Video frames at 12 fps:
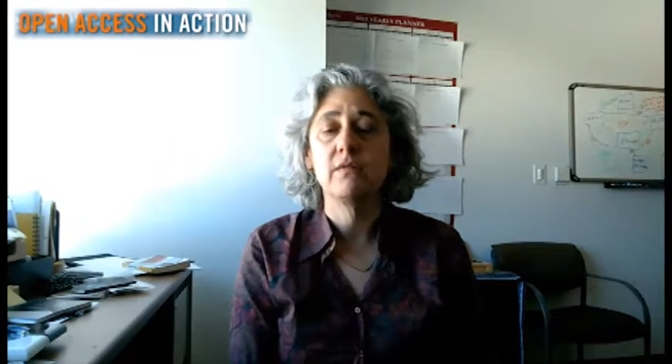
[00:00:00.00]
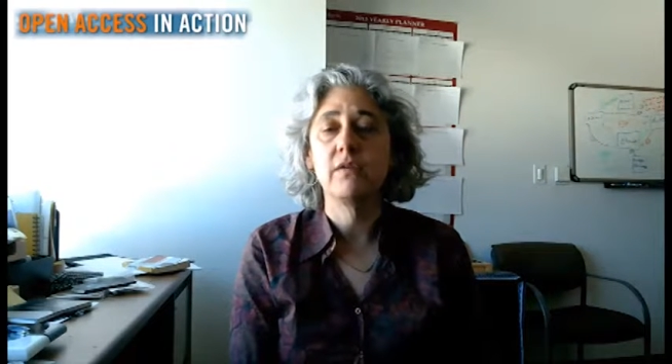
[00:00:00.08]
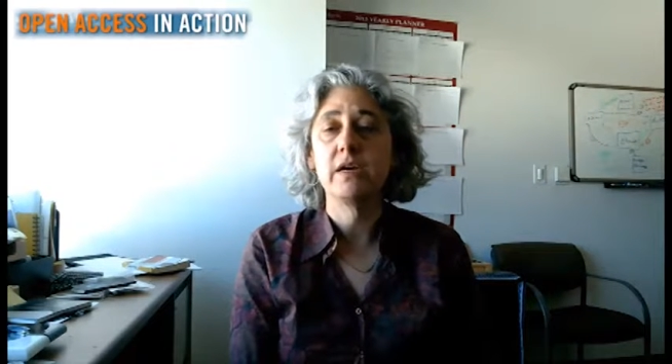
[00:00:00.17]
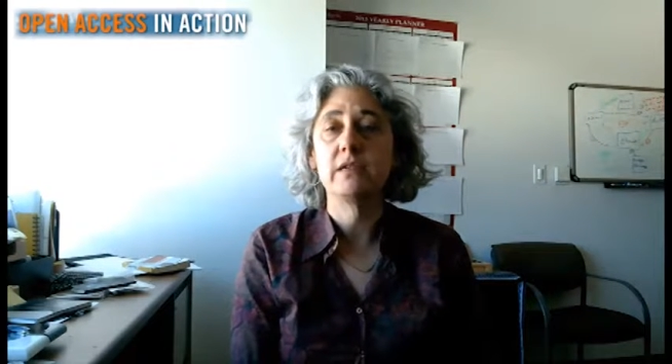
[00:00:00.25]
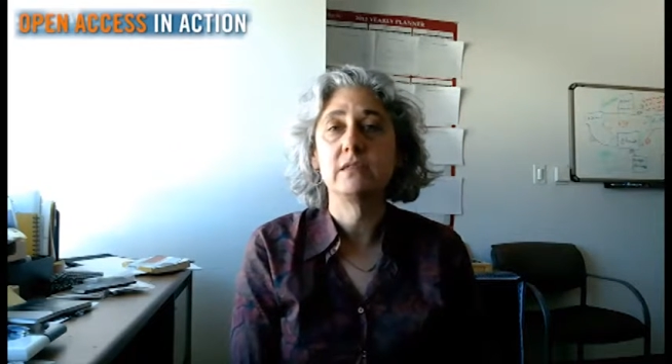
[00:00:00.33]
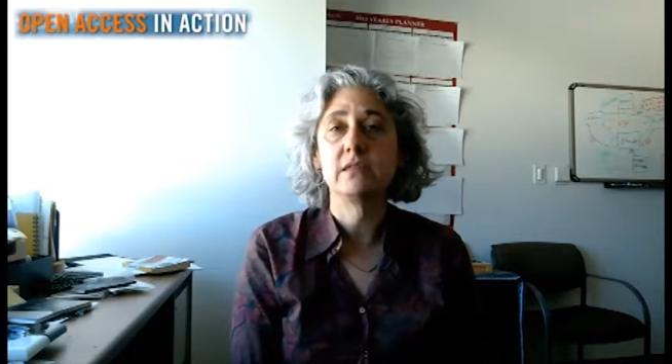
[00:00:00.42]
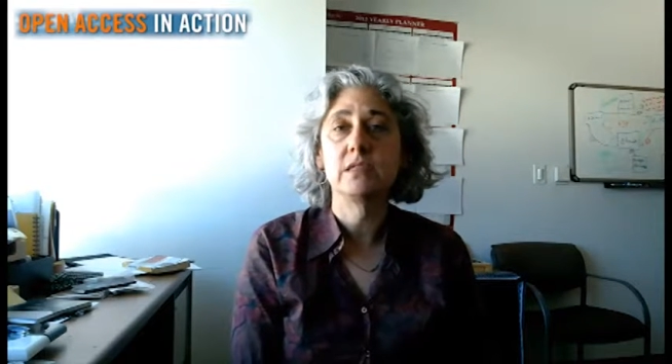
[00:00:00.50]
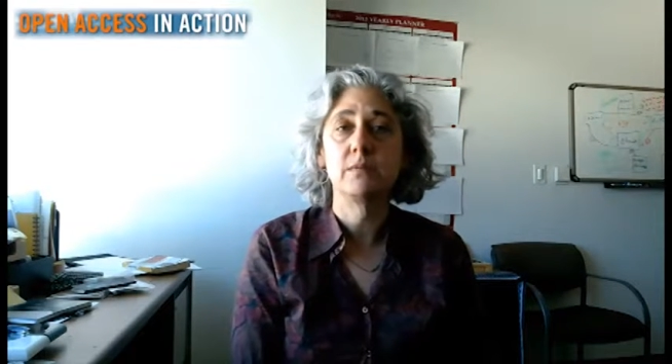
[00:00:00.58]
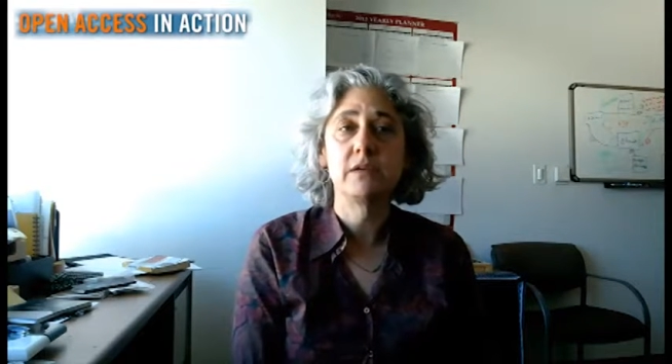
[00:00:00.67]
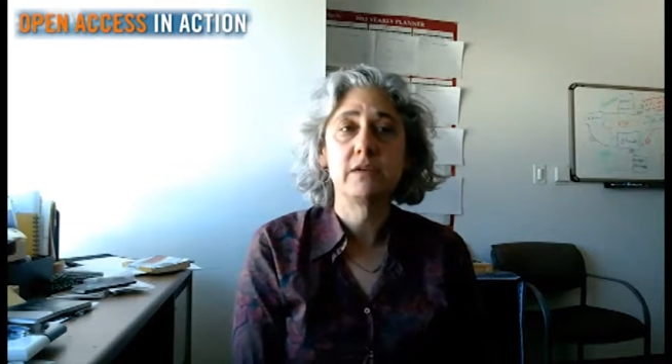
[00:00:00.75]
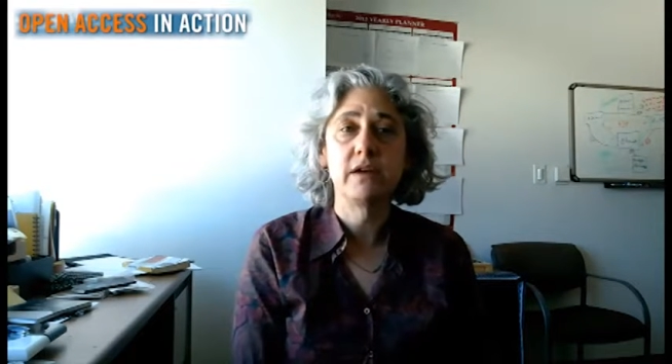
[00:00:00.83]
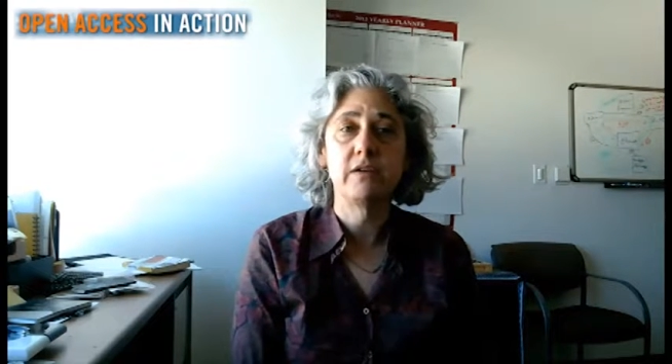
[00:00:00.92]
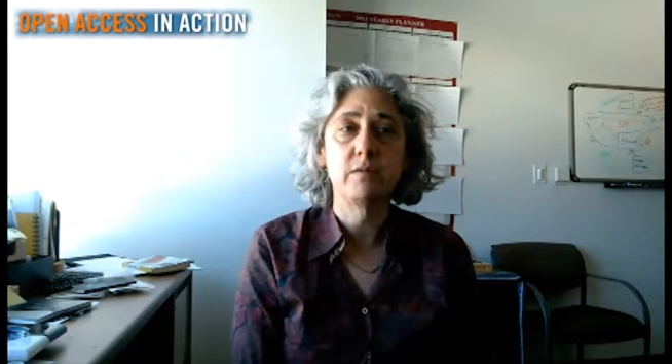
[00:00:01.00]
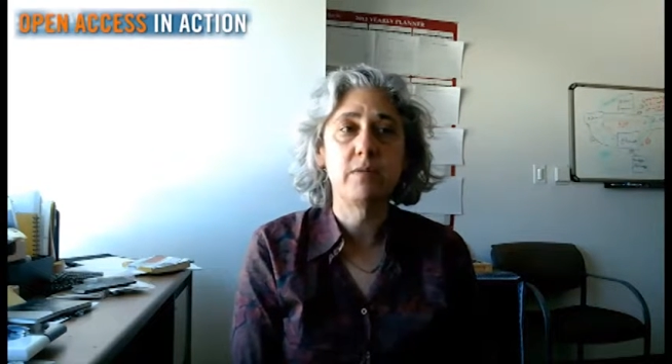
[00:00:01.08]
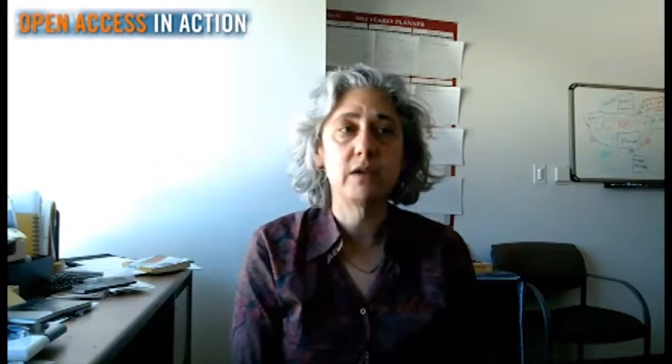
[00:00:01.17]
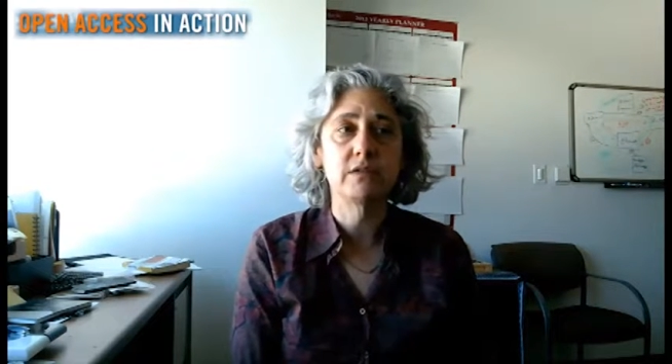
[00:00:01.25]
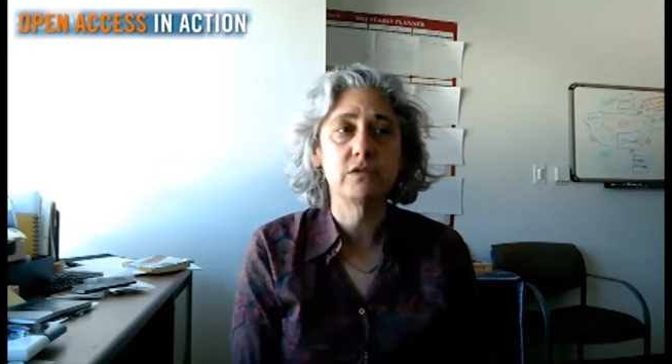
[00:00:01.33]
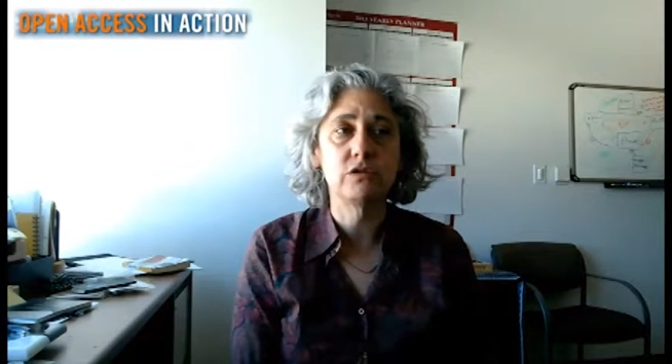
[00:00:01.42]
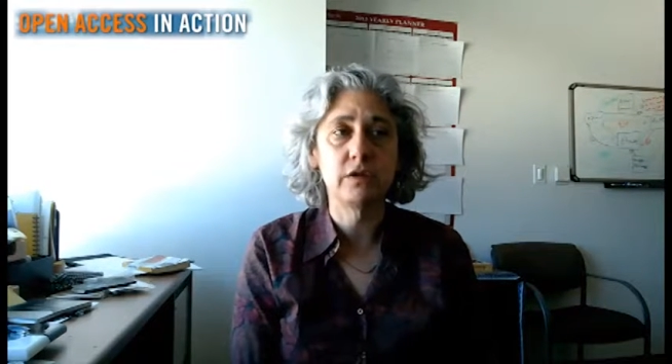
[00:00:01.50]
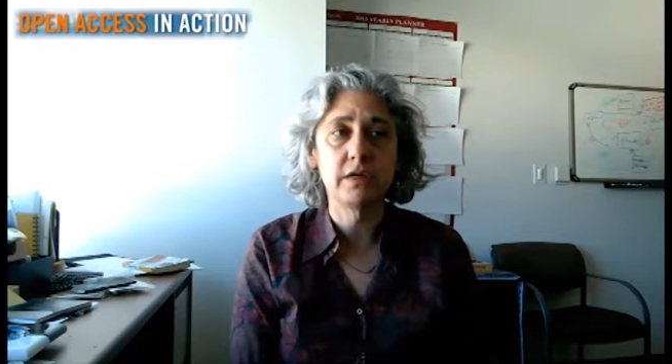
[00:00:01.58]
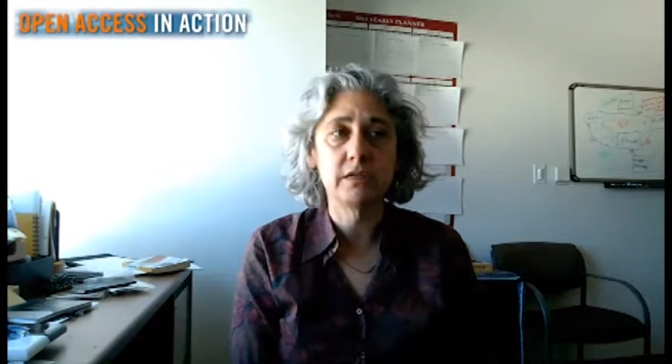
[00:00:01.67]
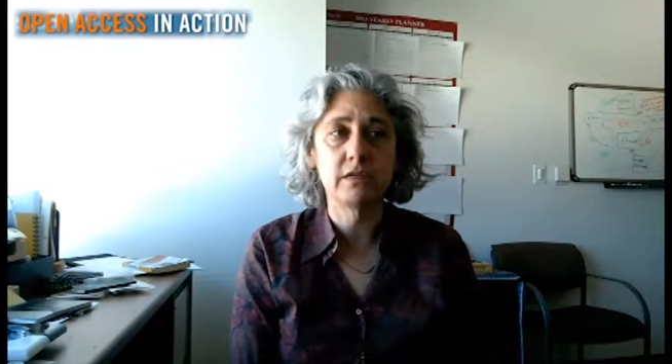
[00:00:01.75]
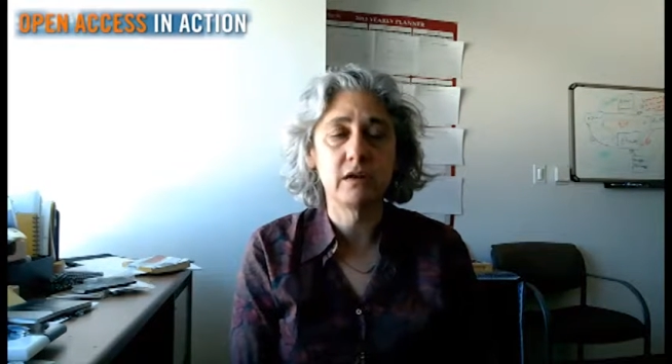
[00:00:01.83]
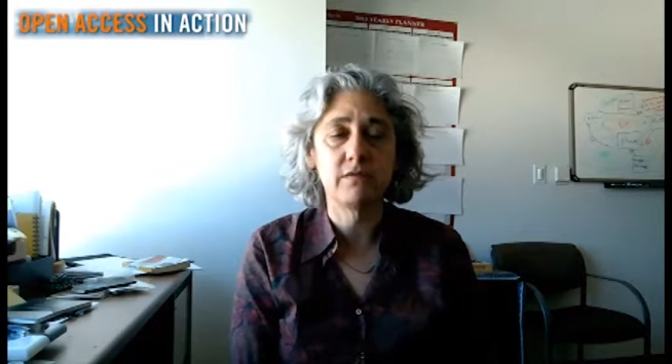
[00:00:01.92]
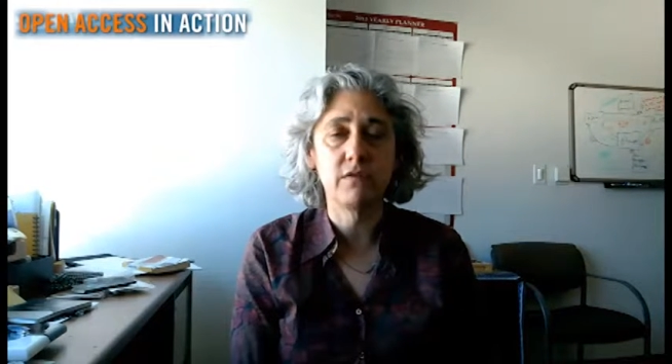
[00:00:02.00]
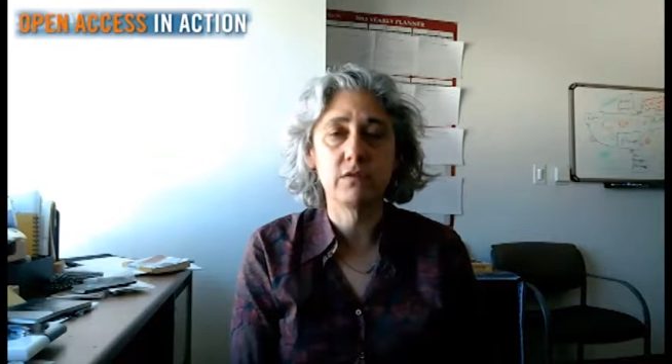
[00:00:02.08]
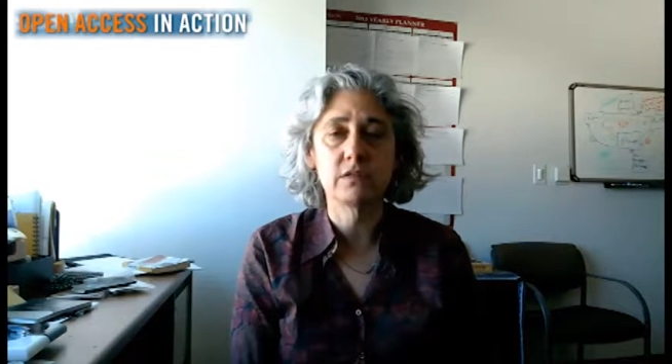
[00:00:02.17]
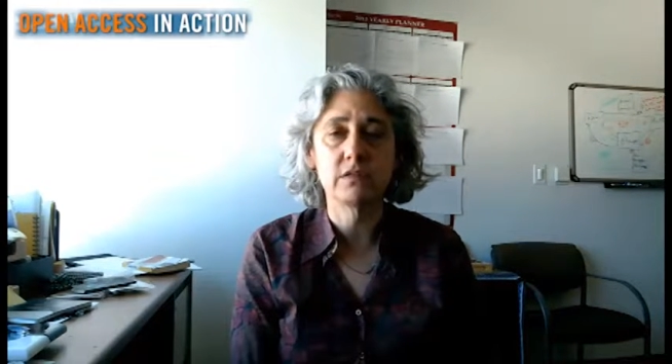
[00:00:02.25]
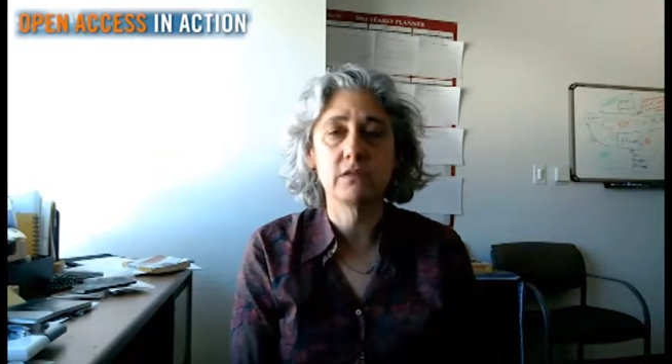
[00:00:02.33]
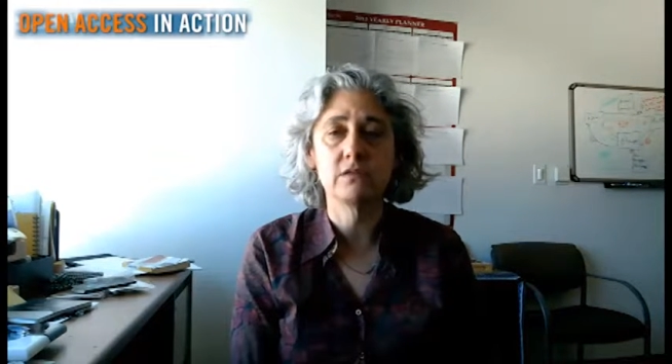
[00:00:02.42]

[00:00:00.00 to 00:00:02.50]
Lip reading: various disciplinary repositories that are focused